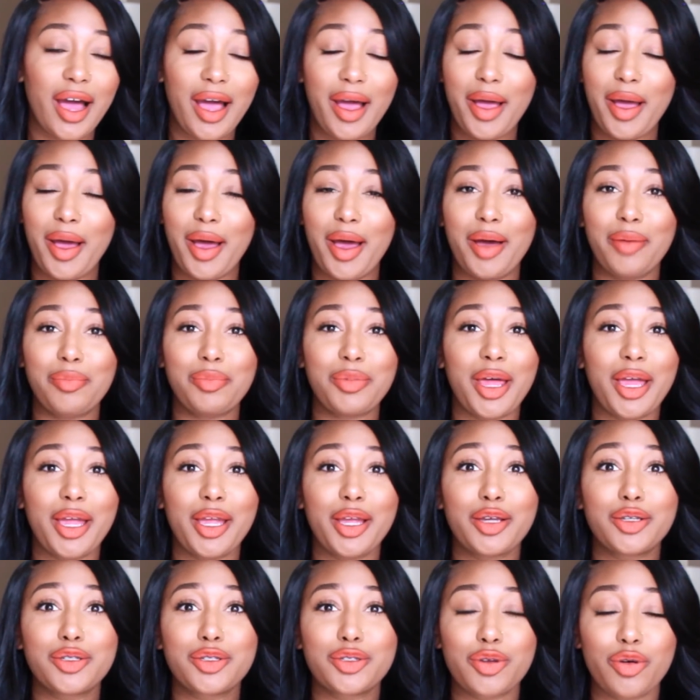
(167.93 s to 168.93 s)
I'm
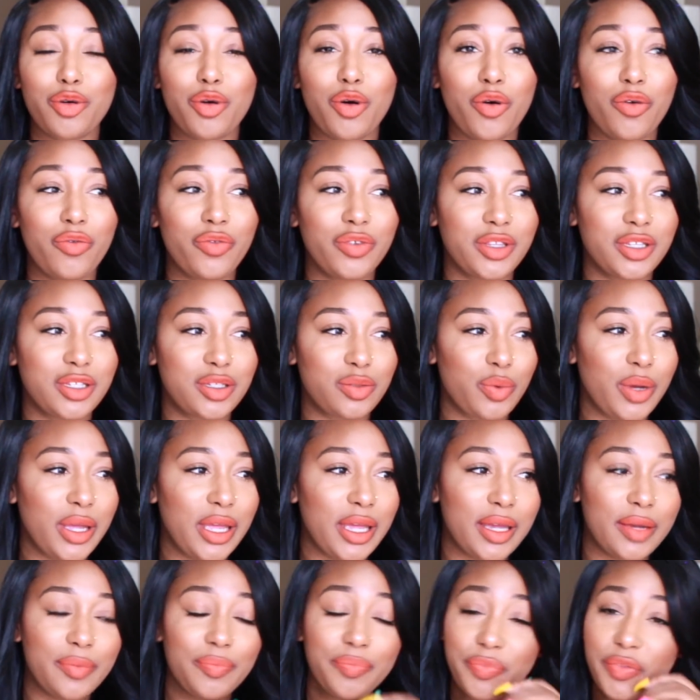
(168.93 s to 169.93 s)
like so over this
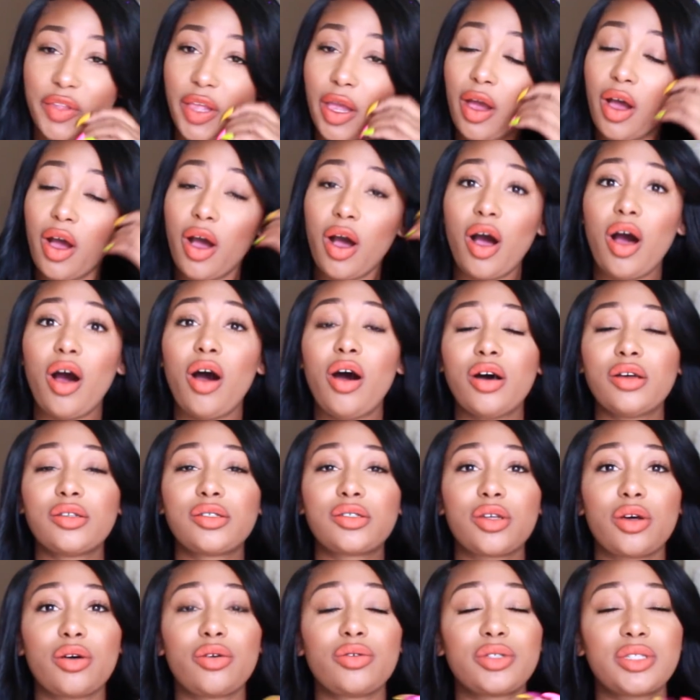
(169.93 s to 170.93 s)
wig.
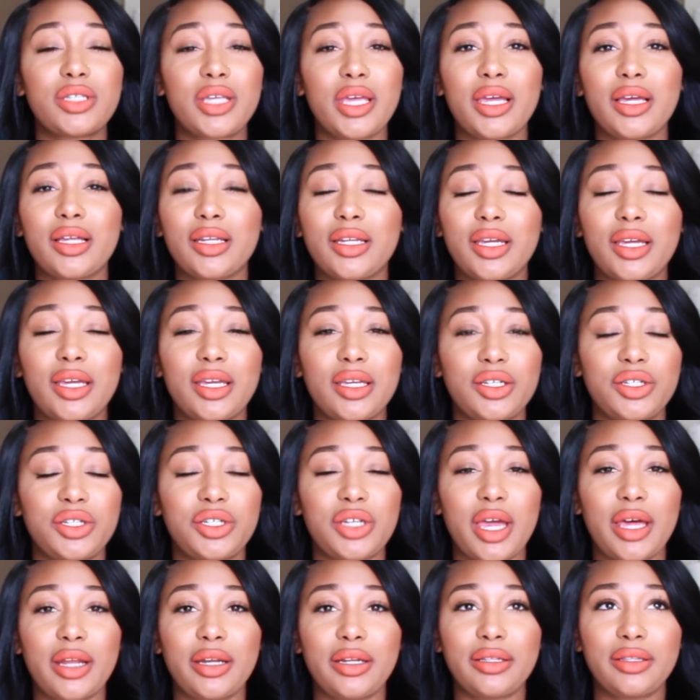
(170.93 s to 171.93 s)
Also, tingling and
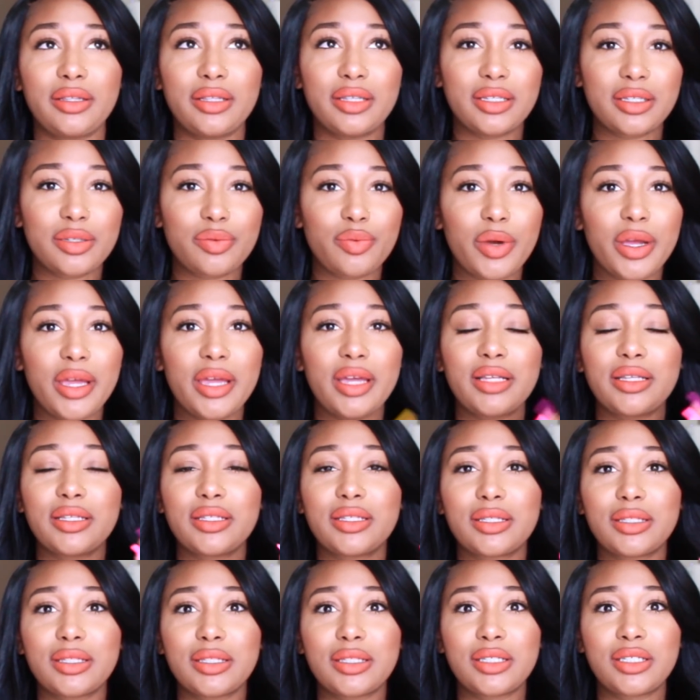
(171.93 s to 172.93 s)
shedding. This wig
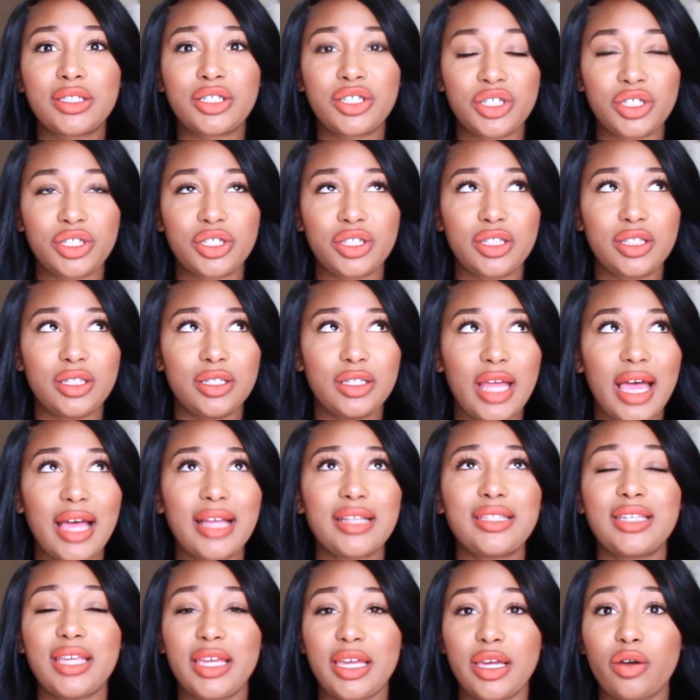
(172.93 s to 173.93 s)

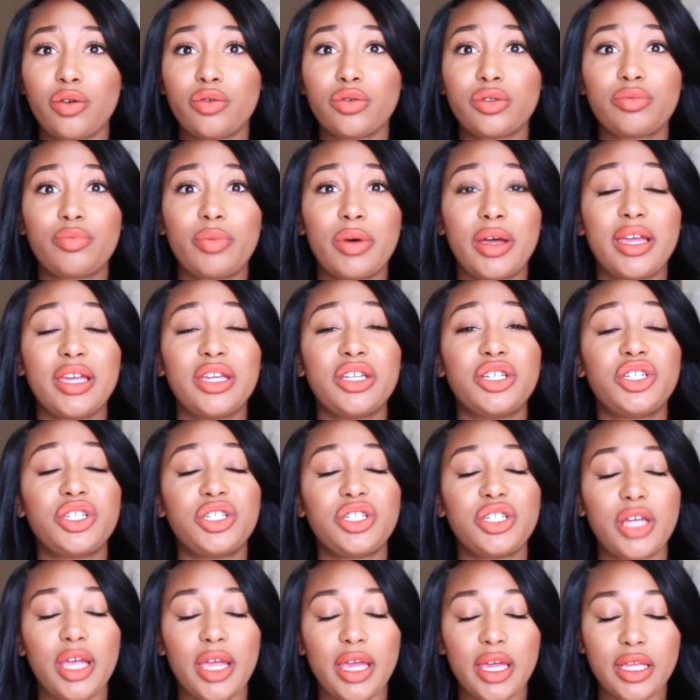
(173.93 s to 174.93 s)
not tangles but it
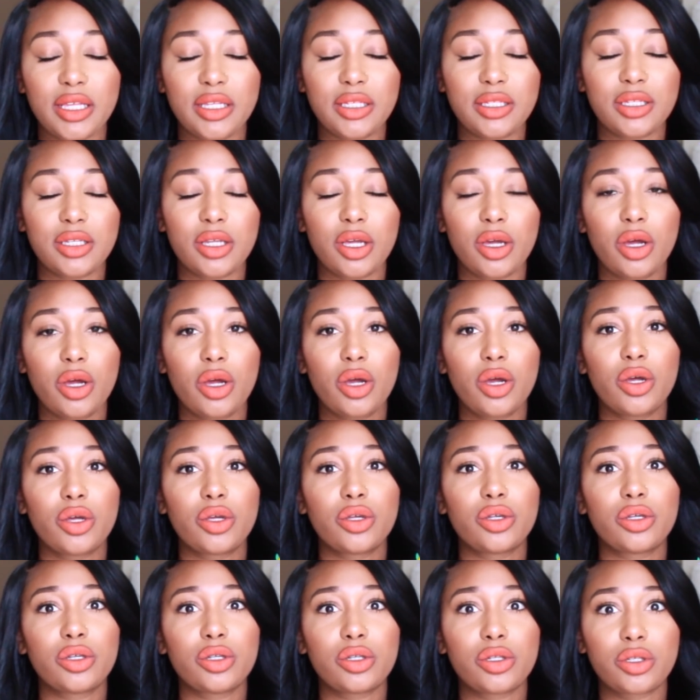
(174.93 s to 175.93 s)
sheds
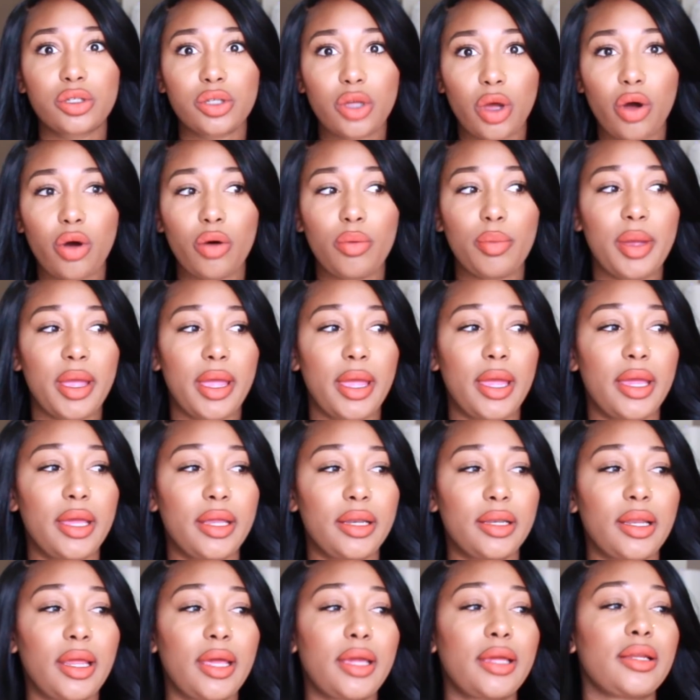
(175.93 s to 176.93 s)
so
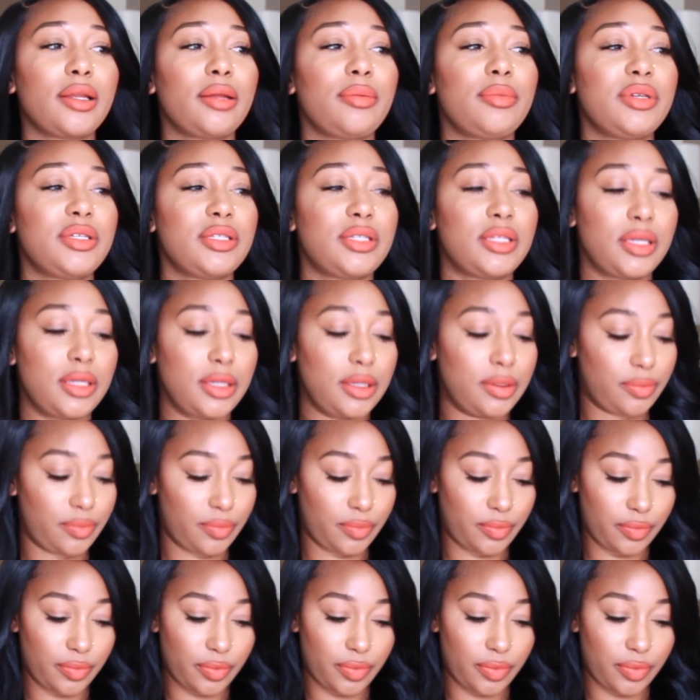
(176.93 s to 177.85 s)
bad like let me see